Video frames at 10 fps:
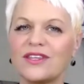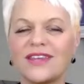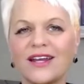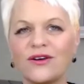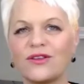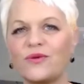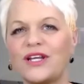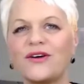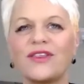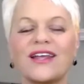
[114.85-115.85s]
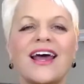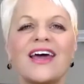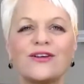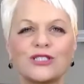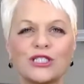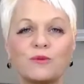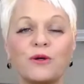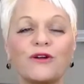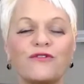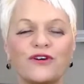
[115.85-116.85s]
that they know, that we know, that there's this
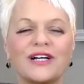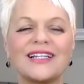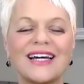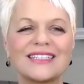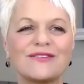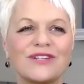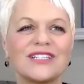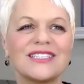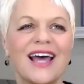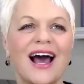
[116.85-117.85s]
beautiful collectiveness.